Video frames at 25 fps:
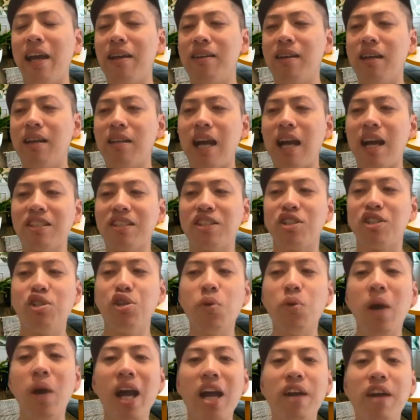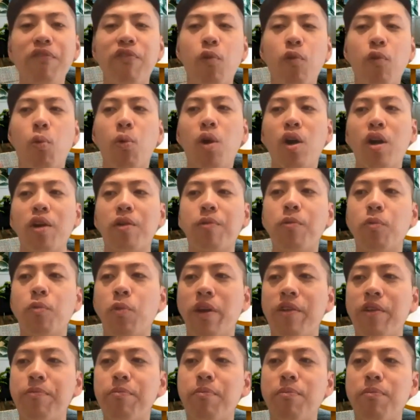As you have worked with
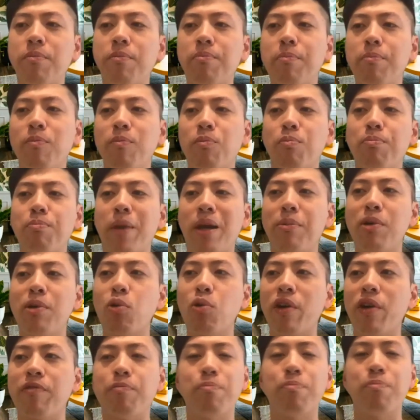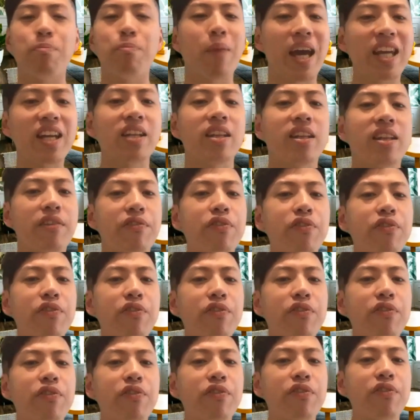many different
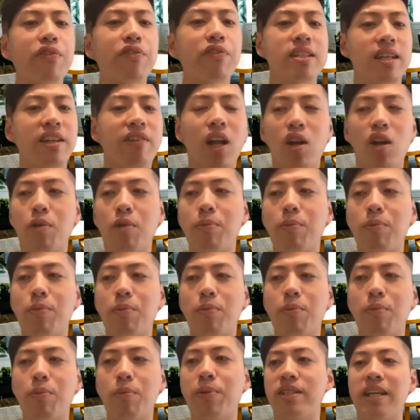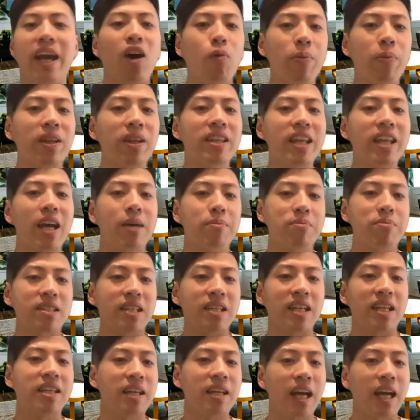developers and helping
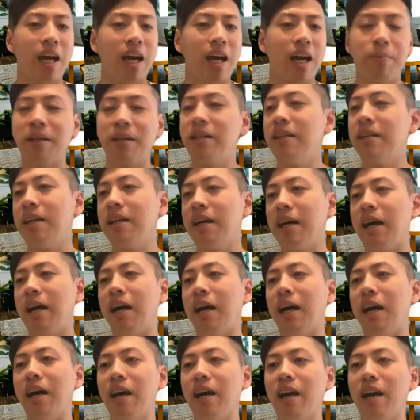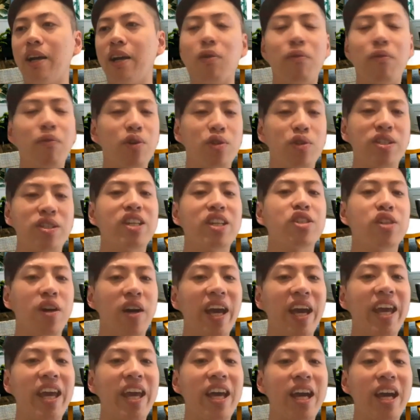them setting up
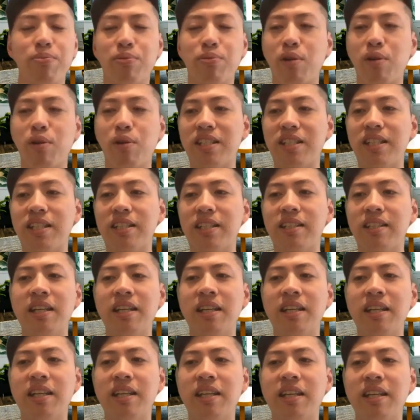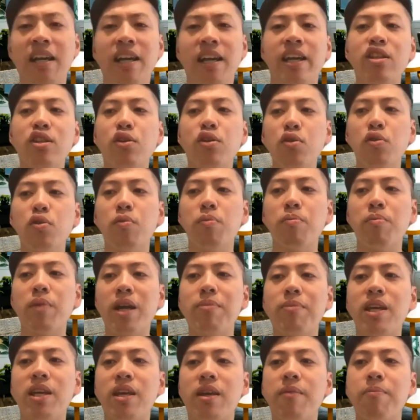conversational AI project, can you
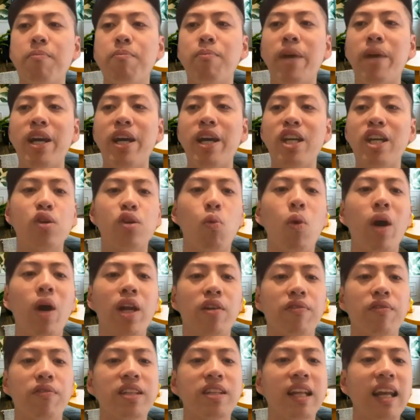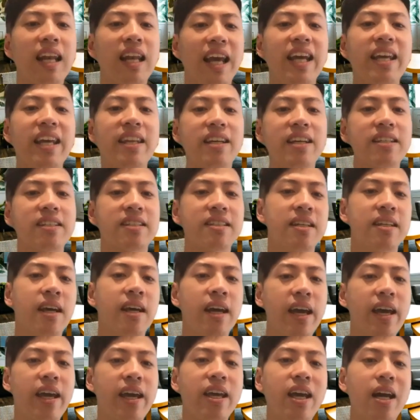maybe mention one of the latest
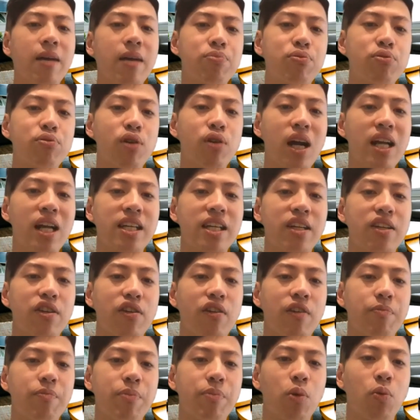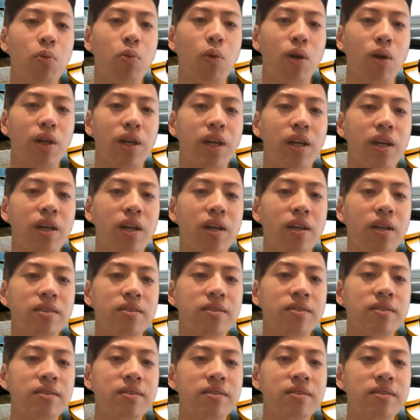AI project you have been working on?